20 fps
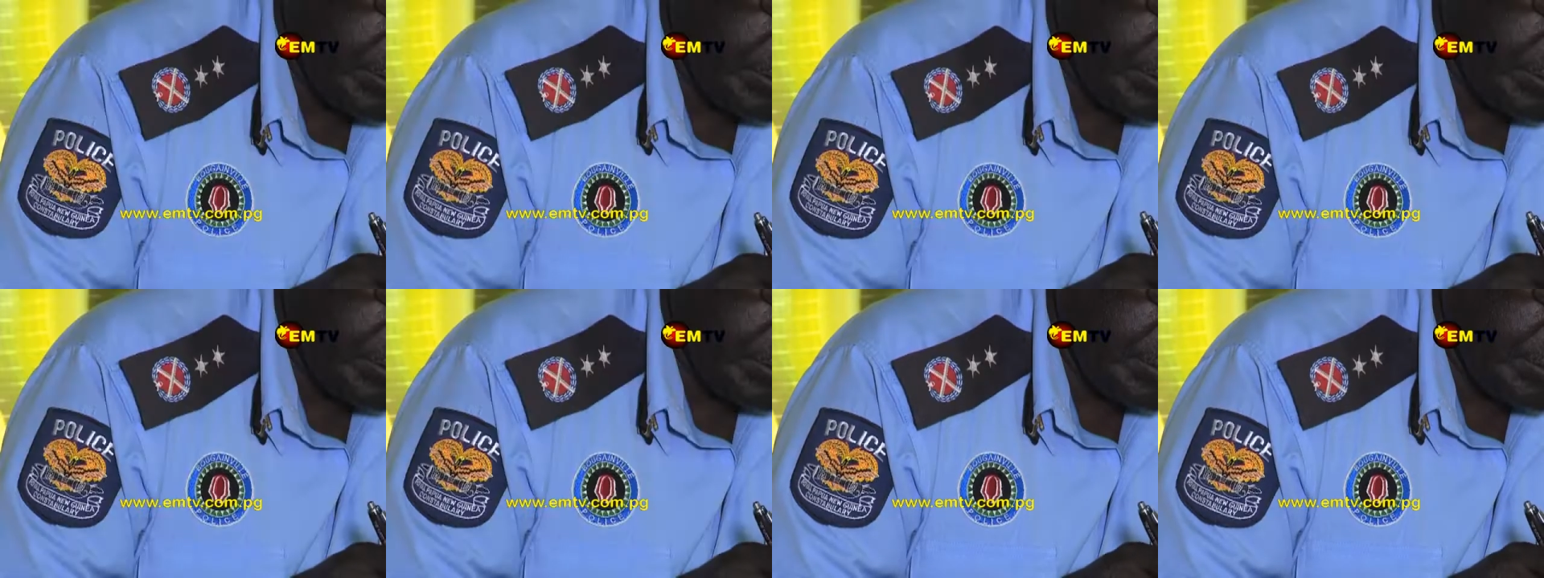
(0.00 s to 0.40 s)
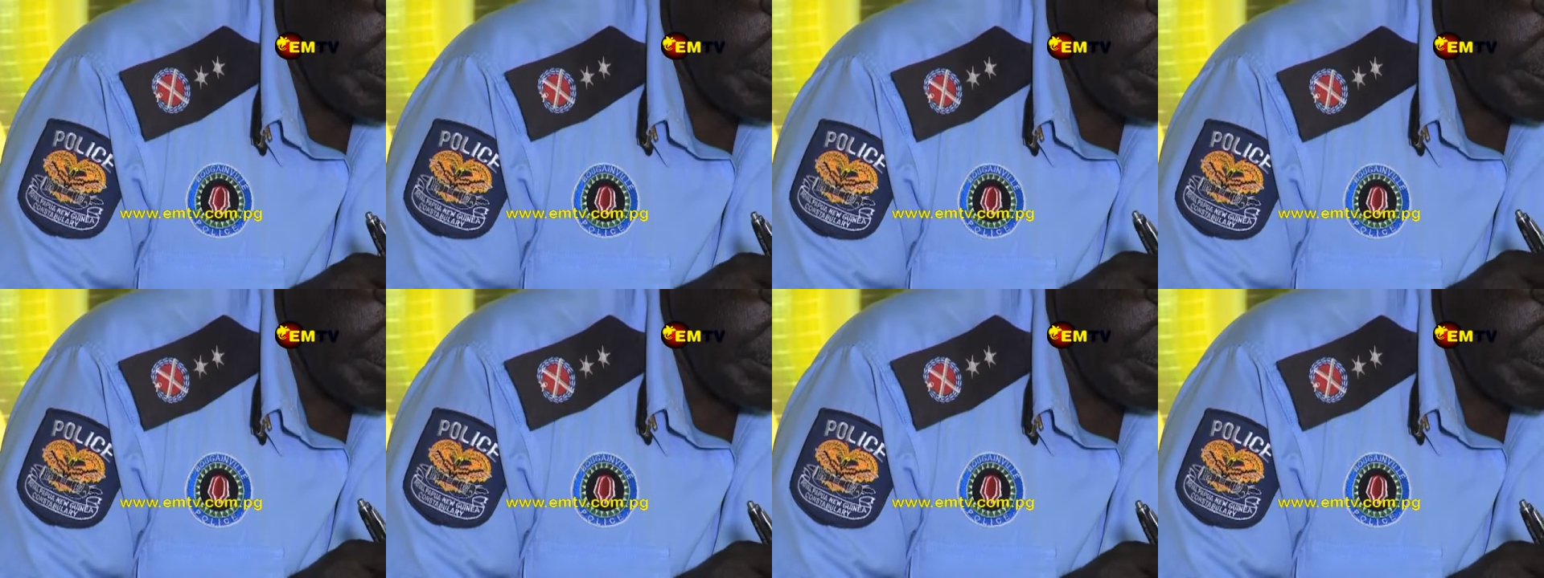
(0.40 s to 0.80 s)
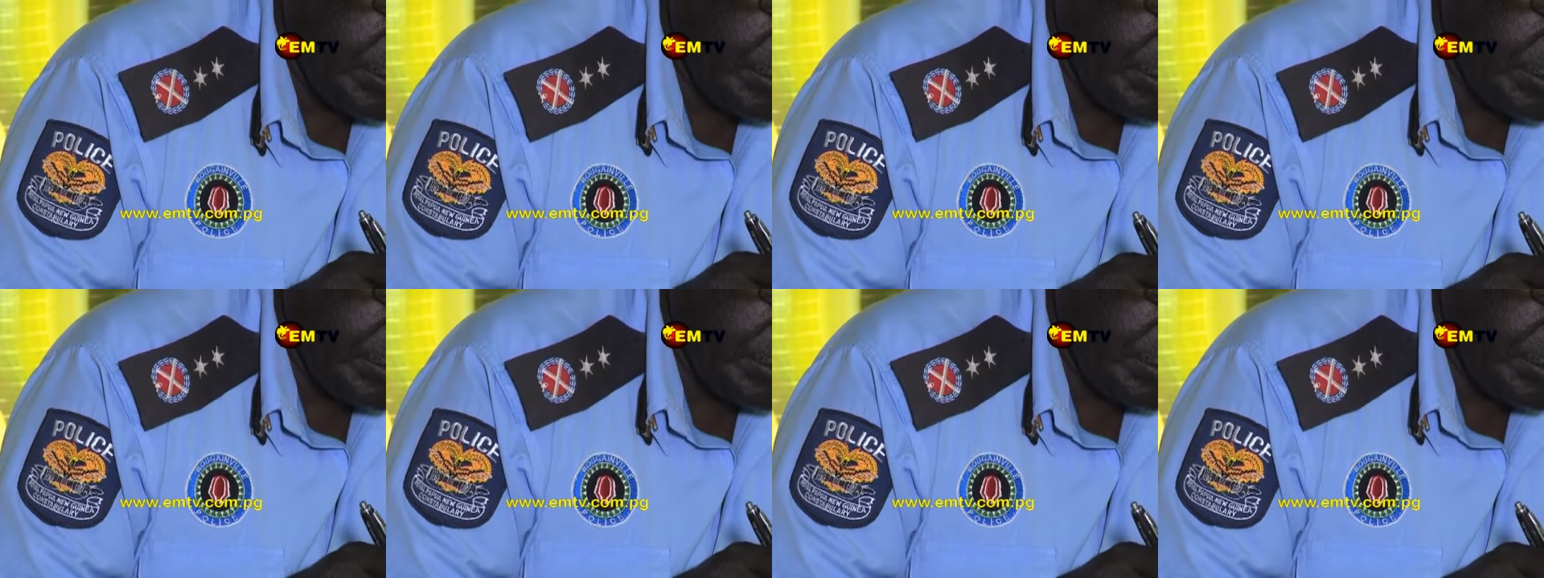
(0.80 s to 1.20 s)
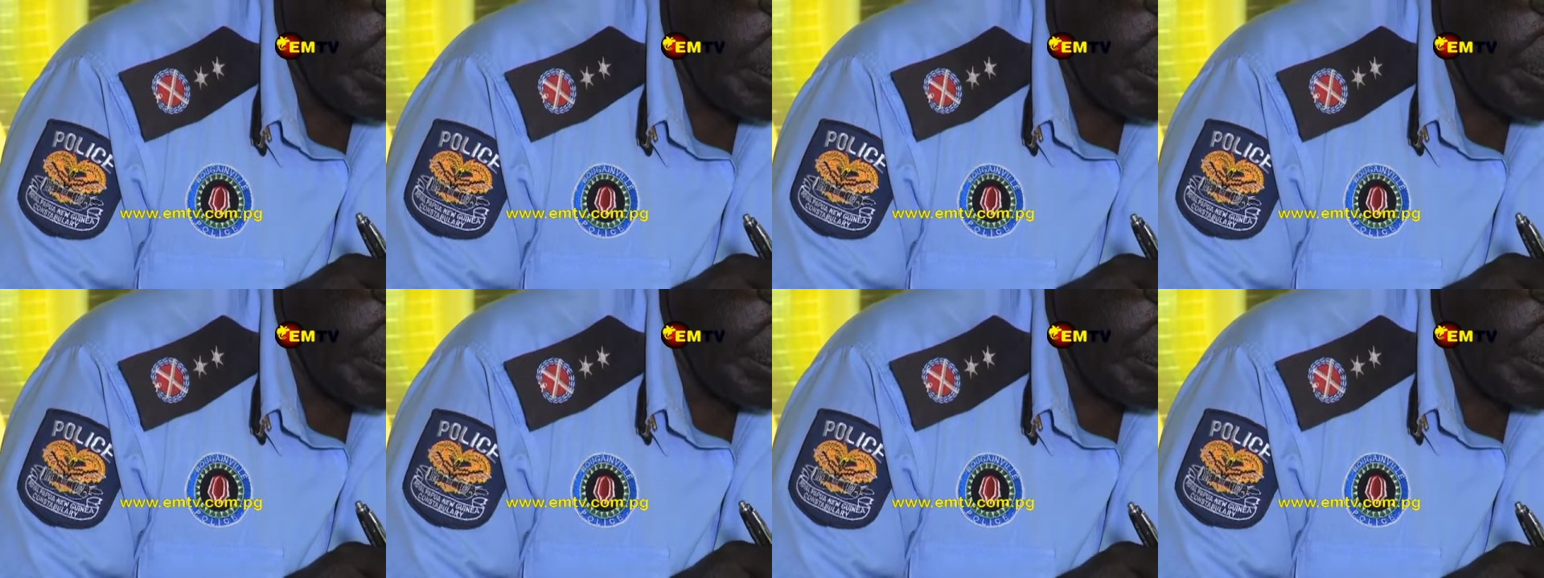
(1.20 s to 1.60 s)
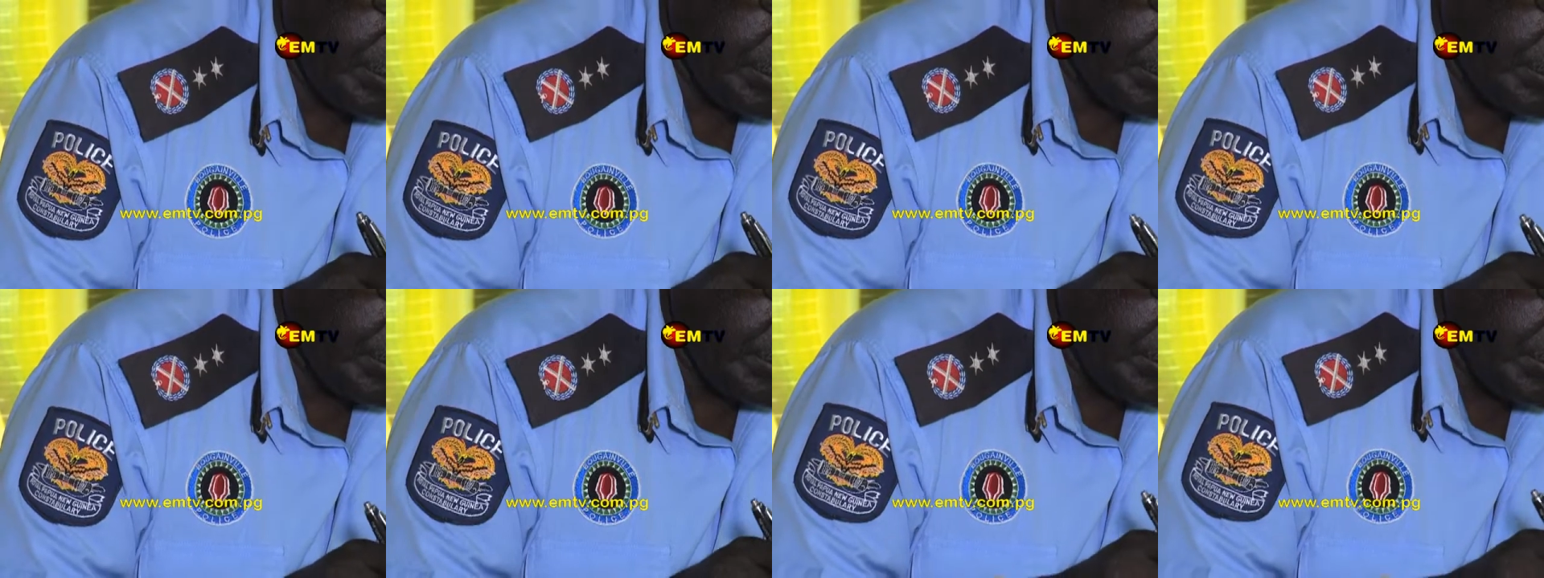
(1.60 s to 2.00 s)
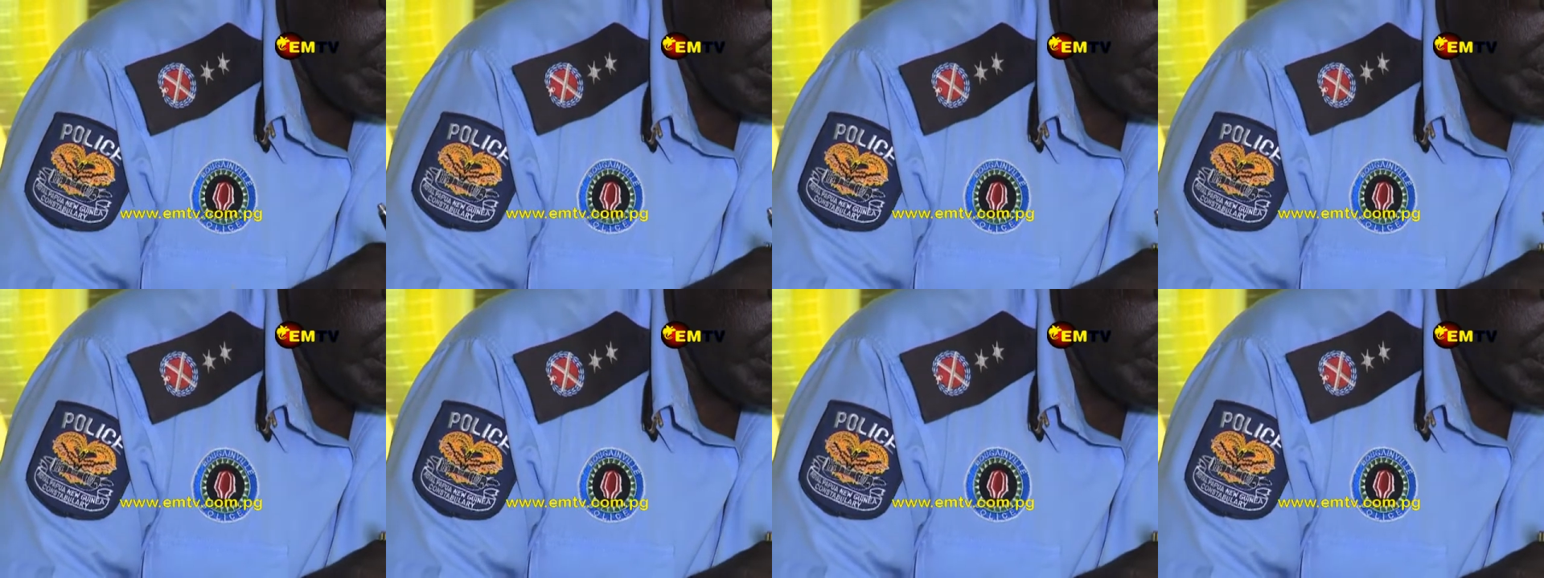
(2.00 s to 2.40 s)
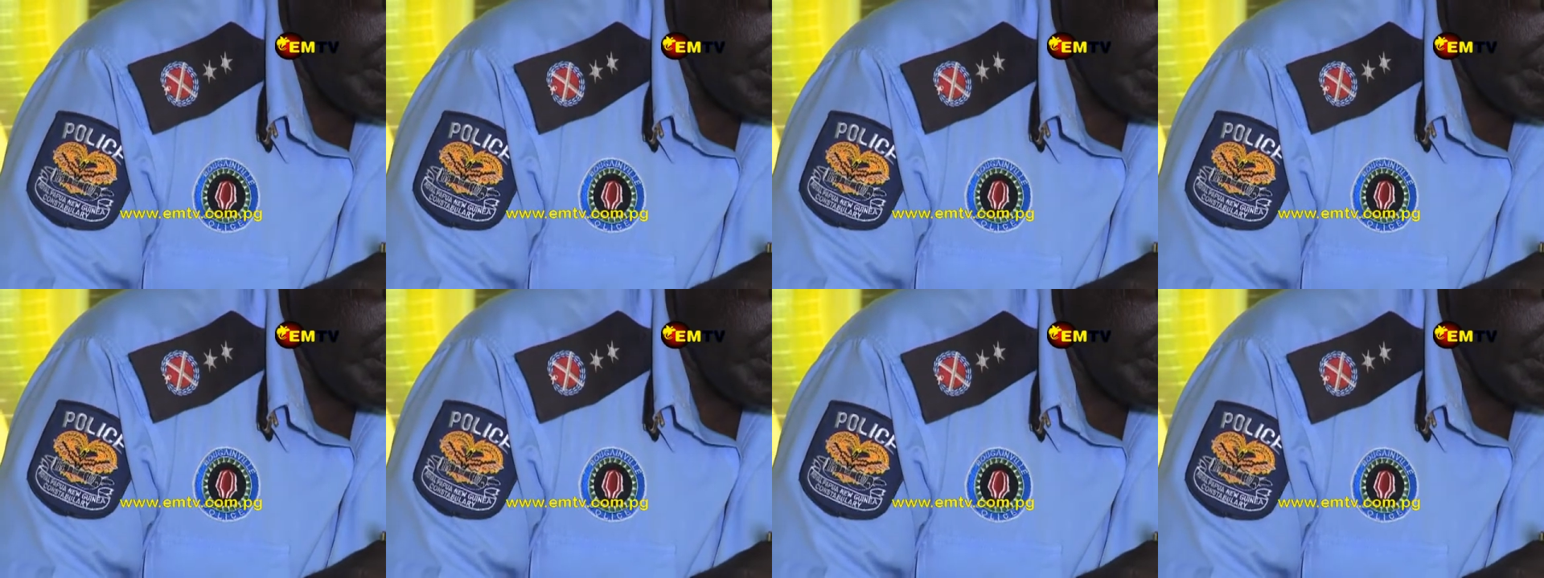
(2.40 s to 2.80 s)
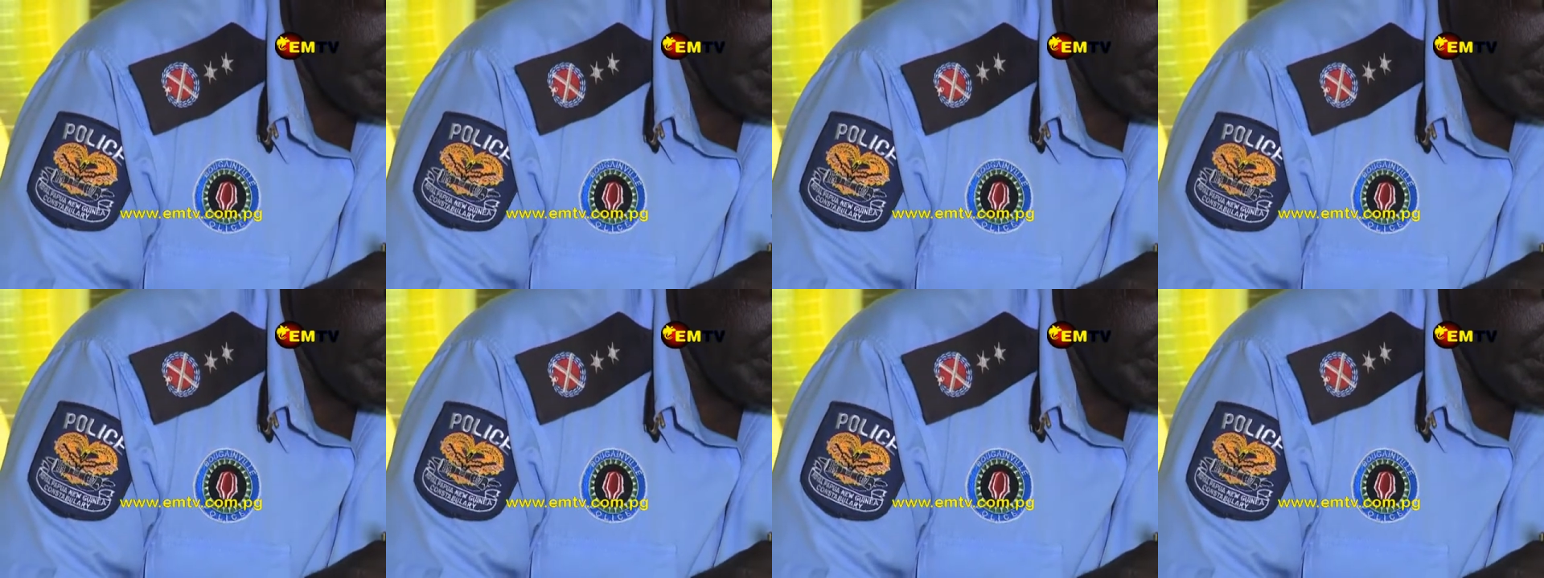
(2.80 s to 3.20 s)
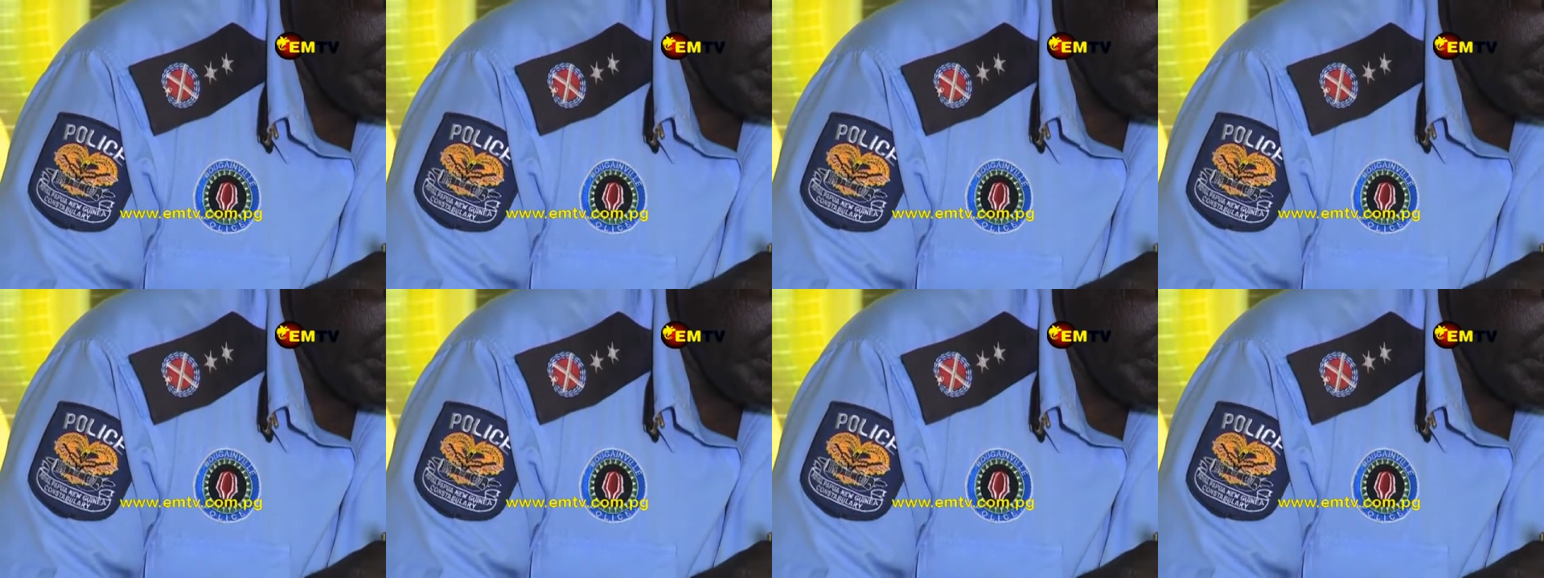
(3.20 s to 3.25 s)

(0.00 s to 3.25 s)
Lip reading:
No face is visible, so there are no lips to read.